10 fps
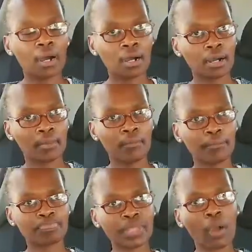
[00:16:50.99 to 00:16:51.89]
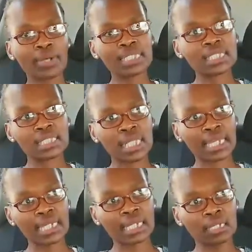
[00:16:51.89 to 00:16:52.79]
I was
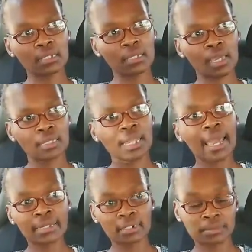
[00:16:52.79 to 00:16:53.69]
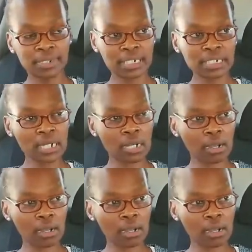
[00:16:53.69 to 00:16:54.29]
staying in Heidelberg